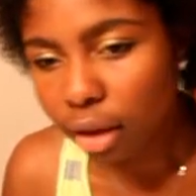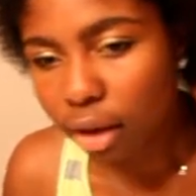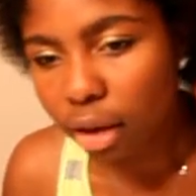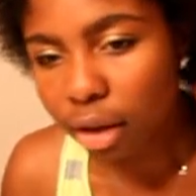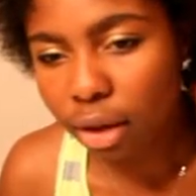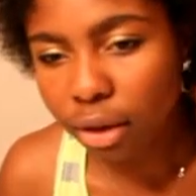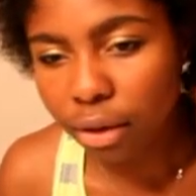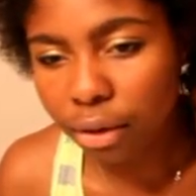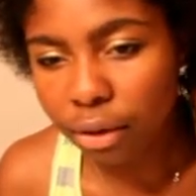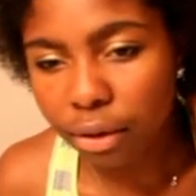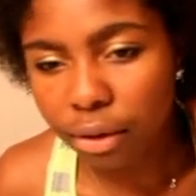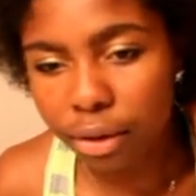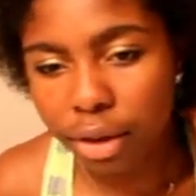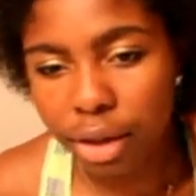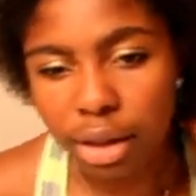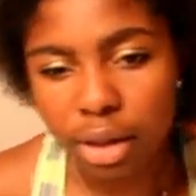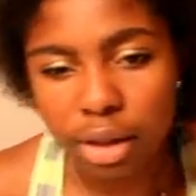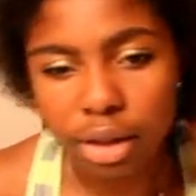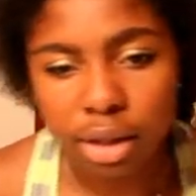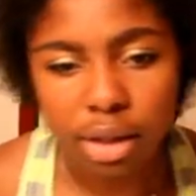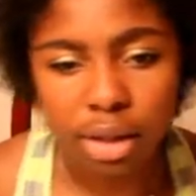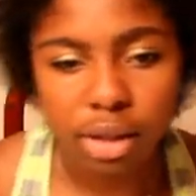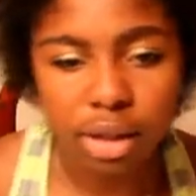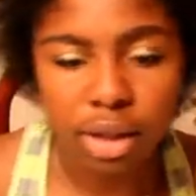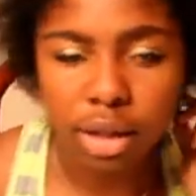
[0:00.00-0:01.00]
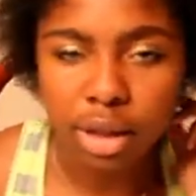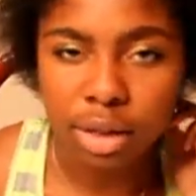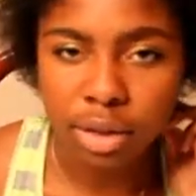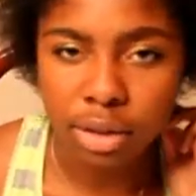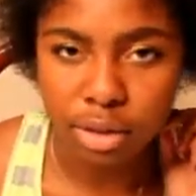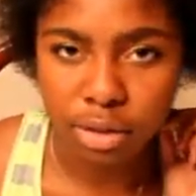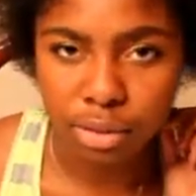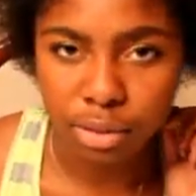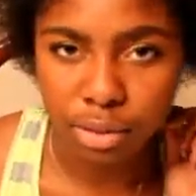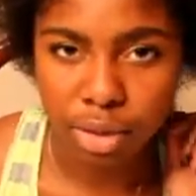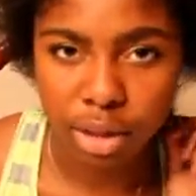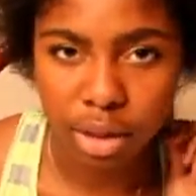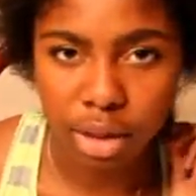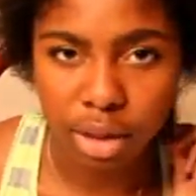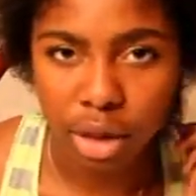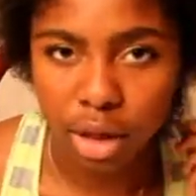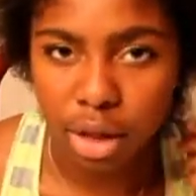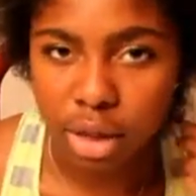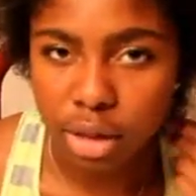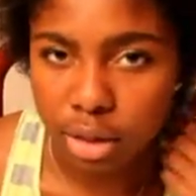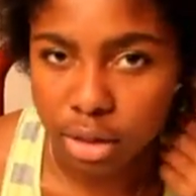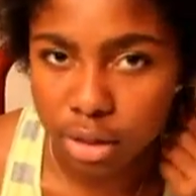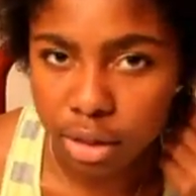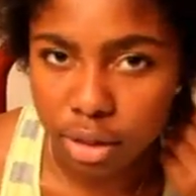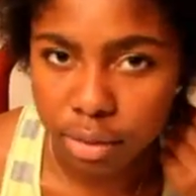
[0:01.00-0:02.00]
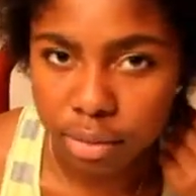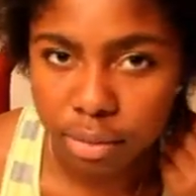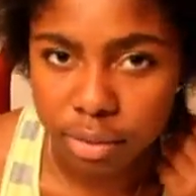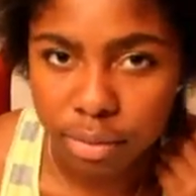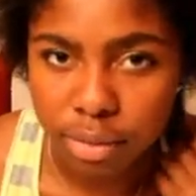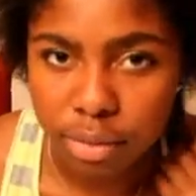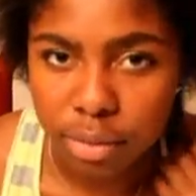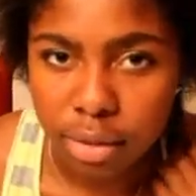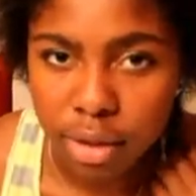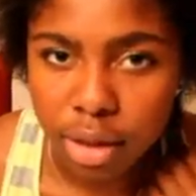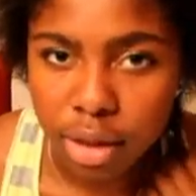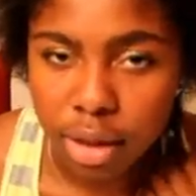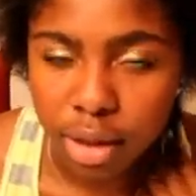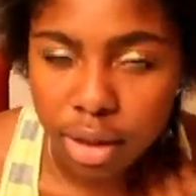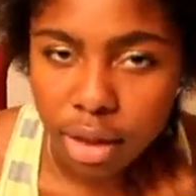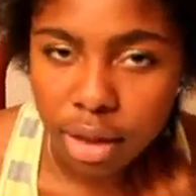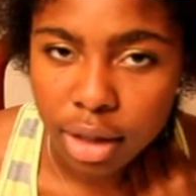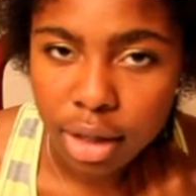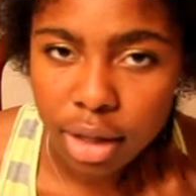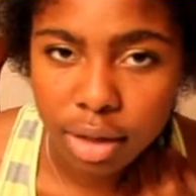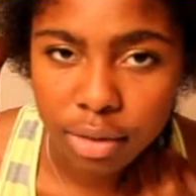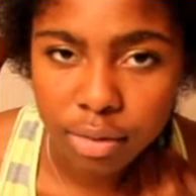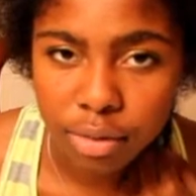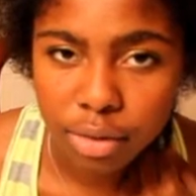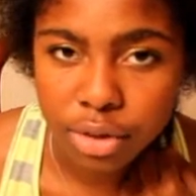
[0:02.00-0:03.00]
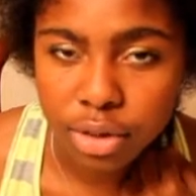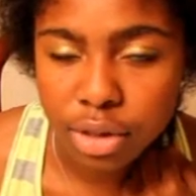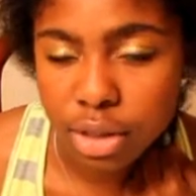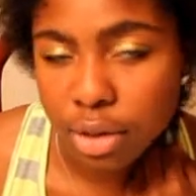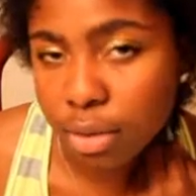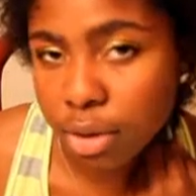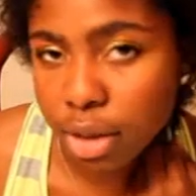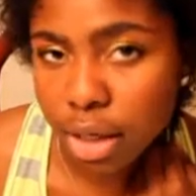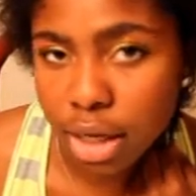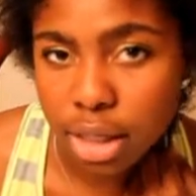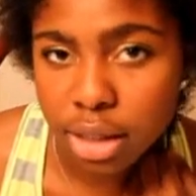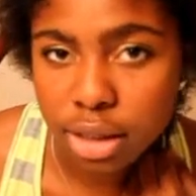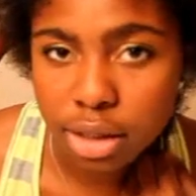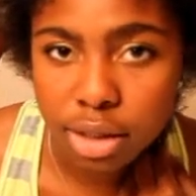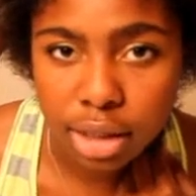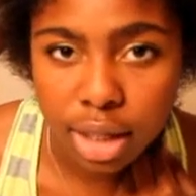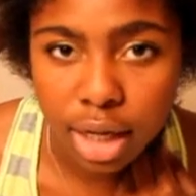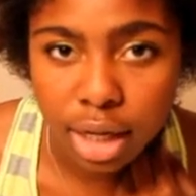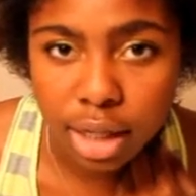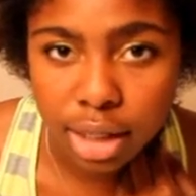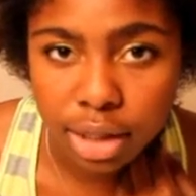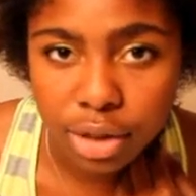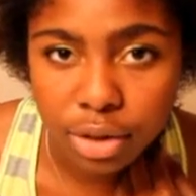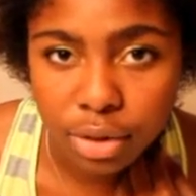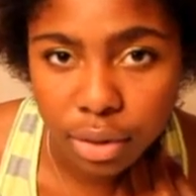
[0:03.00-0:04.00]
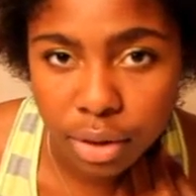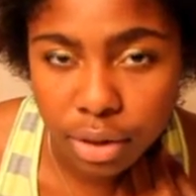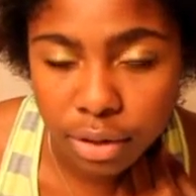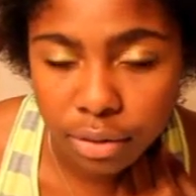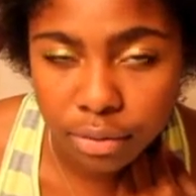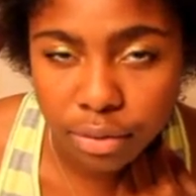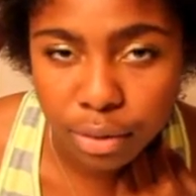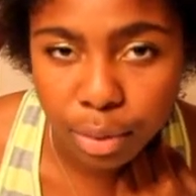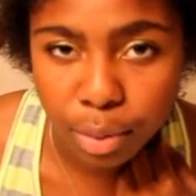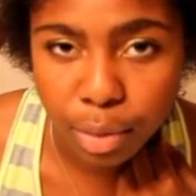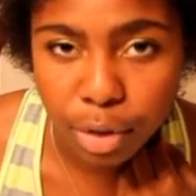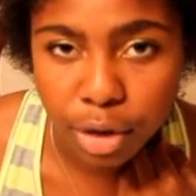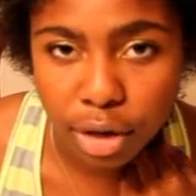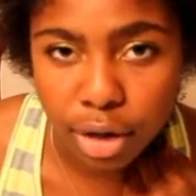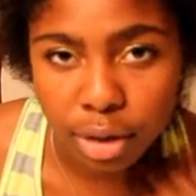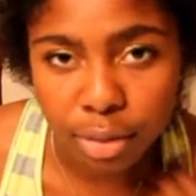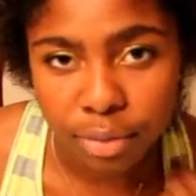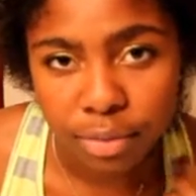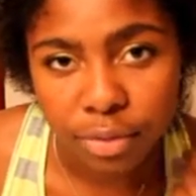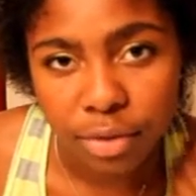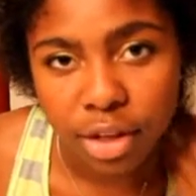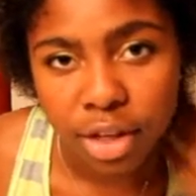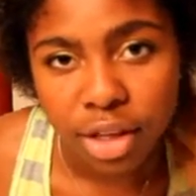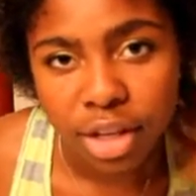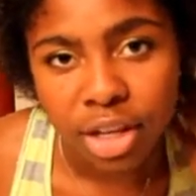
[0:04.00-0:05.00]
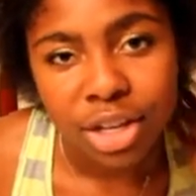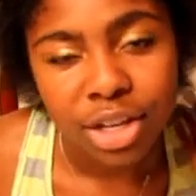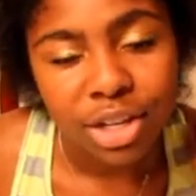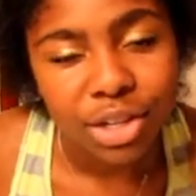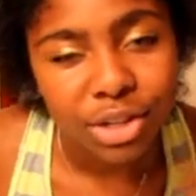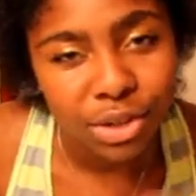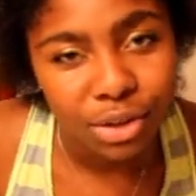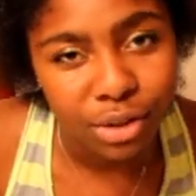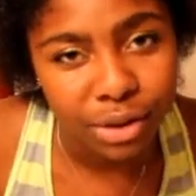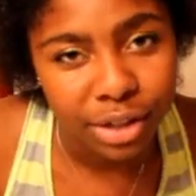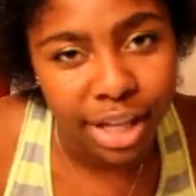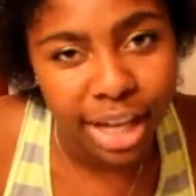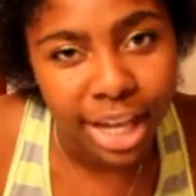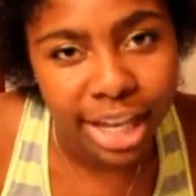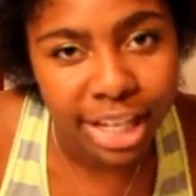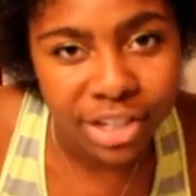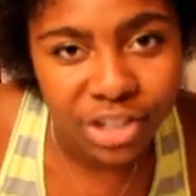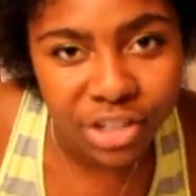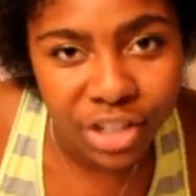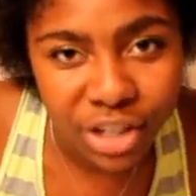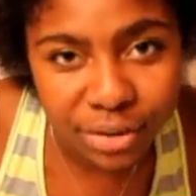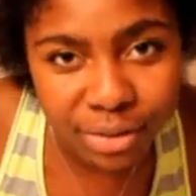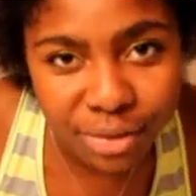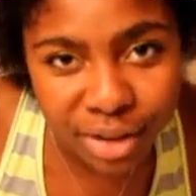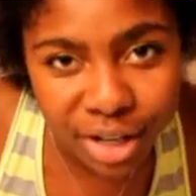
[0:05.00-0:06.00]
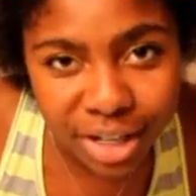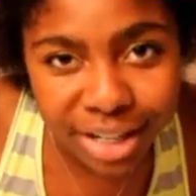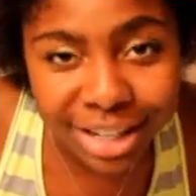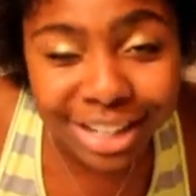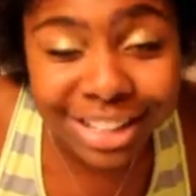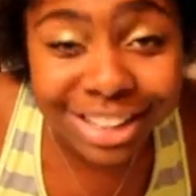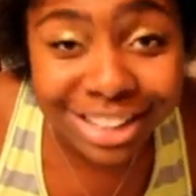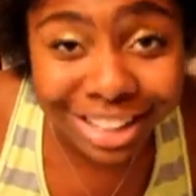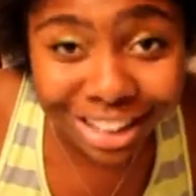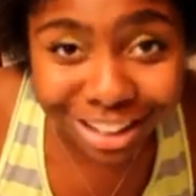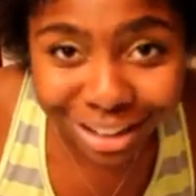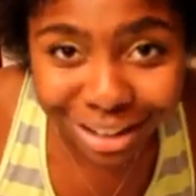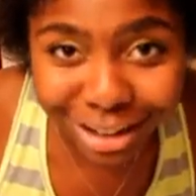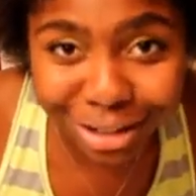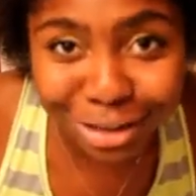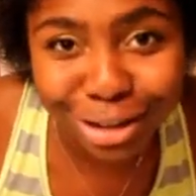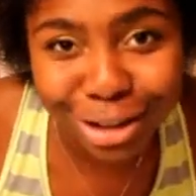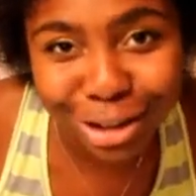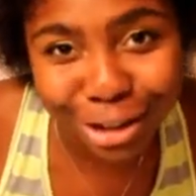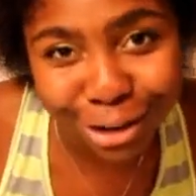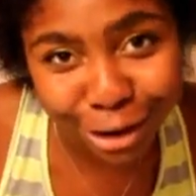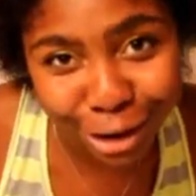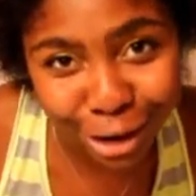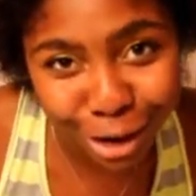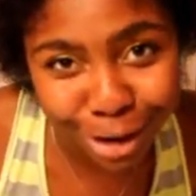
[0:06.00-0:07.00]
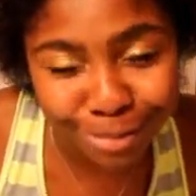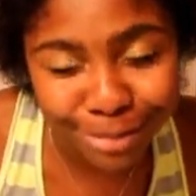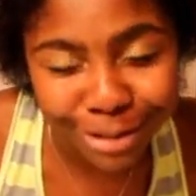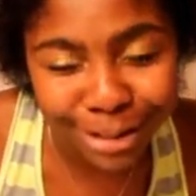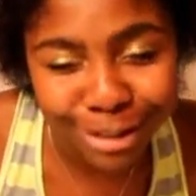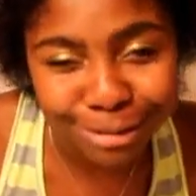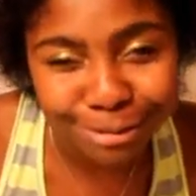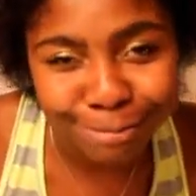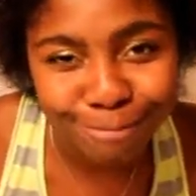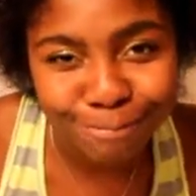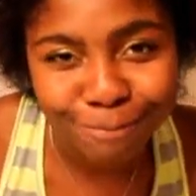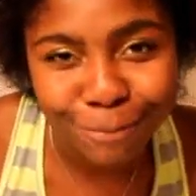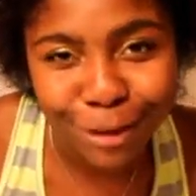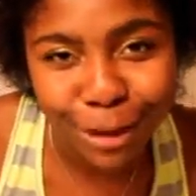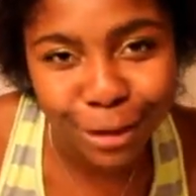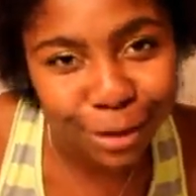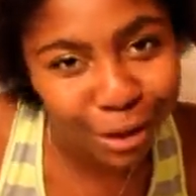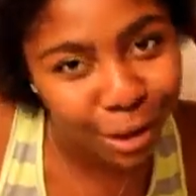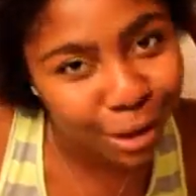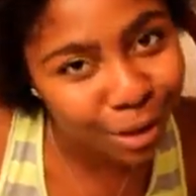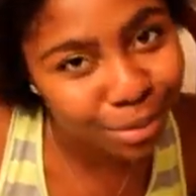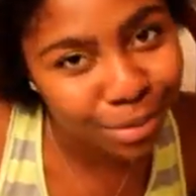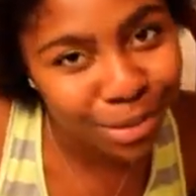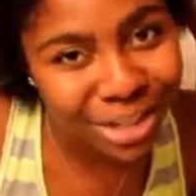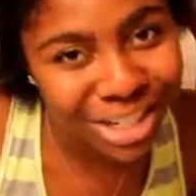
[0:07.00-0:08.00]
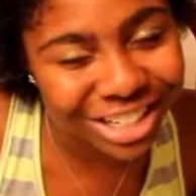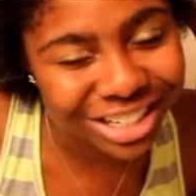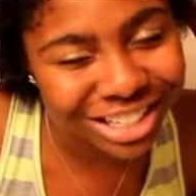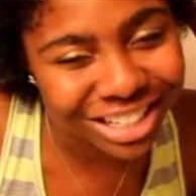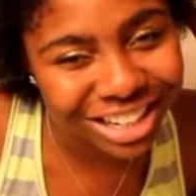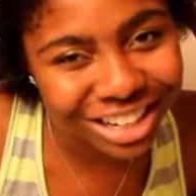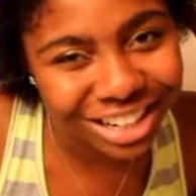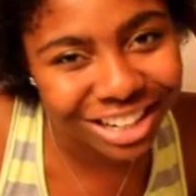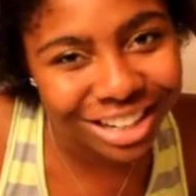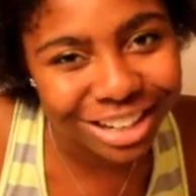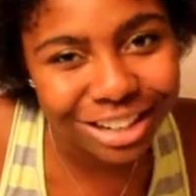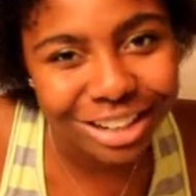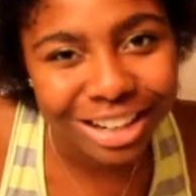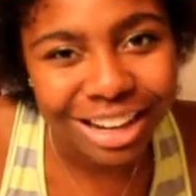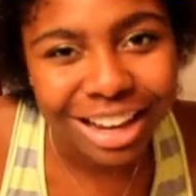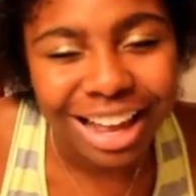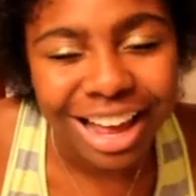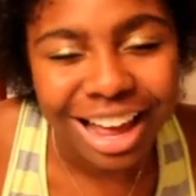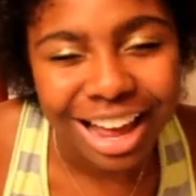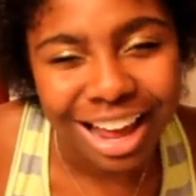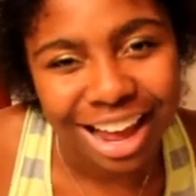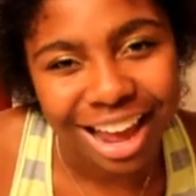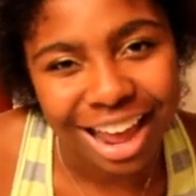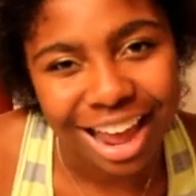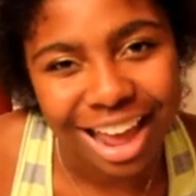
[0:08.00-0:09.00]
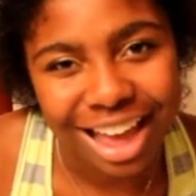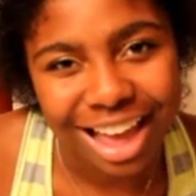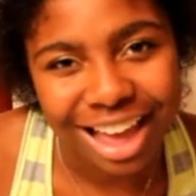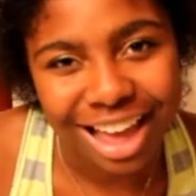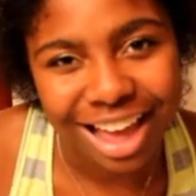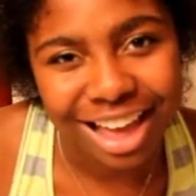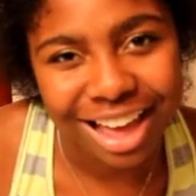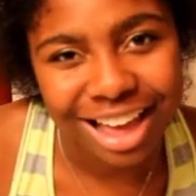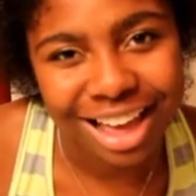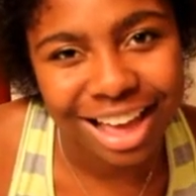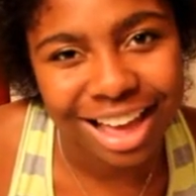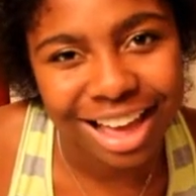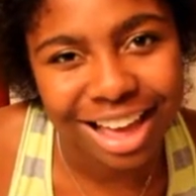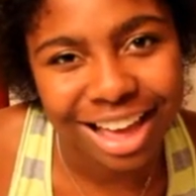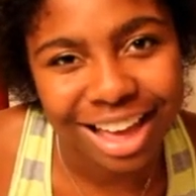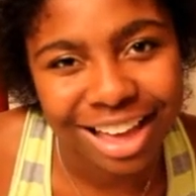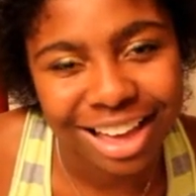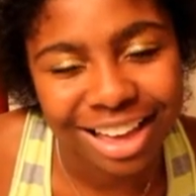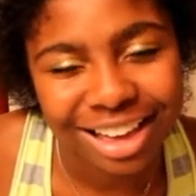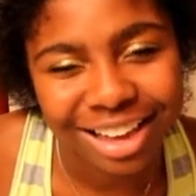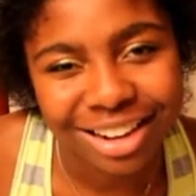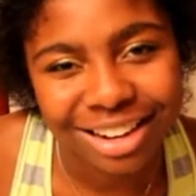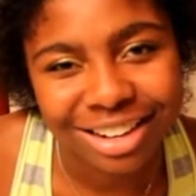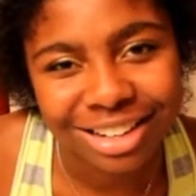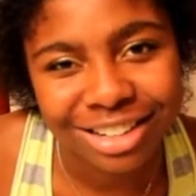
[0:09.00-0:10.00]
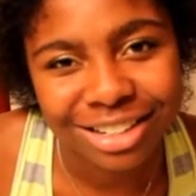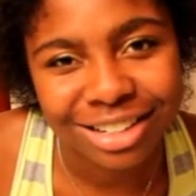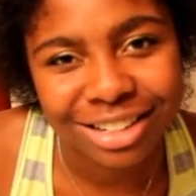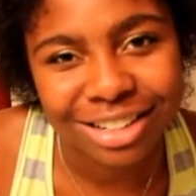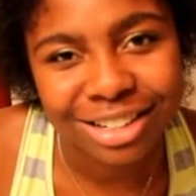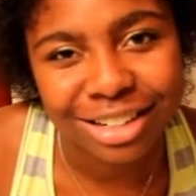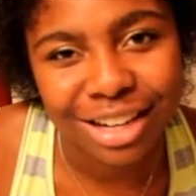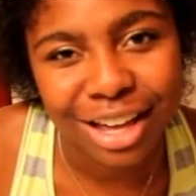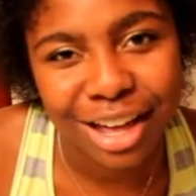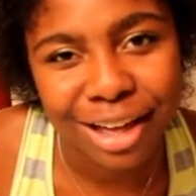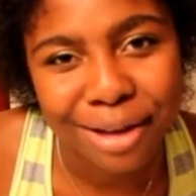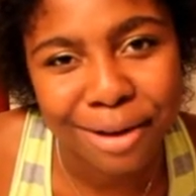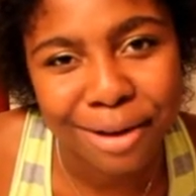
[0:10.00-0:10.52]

you know, and it's really awesome, and we'll see what kind of style I do it in for prom. So again, J Funk, thank you for your comment. I really appreciate it. And